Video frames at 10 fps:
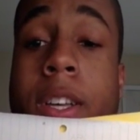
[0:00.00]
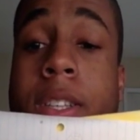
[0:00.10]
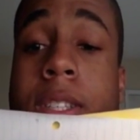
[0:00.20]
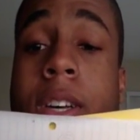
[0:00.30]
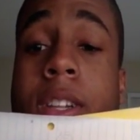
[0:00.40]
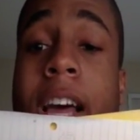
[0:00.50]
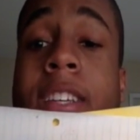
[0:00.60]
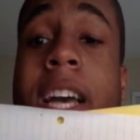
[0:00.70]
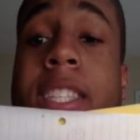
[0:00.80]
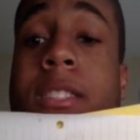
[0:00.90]
So like
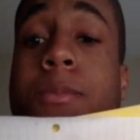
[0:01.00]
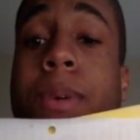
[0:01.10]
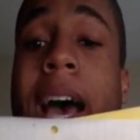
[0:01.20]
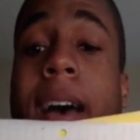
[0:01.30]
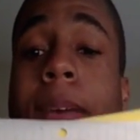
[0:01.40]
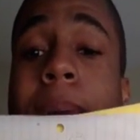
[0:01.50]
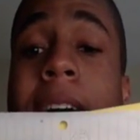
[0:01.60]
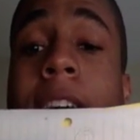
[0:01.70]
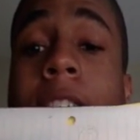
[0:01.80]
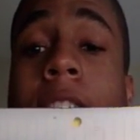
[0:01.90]
you guys could
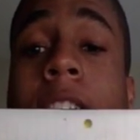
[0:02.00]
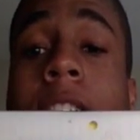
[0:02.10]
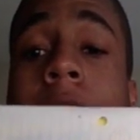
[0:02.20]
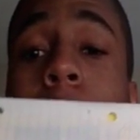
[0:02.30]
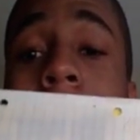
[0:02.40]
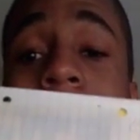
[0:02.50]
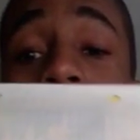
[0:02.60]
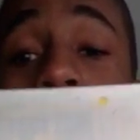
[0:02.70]
practice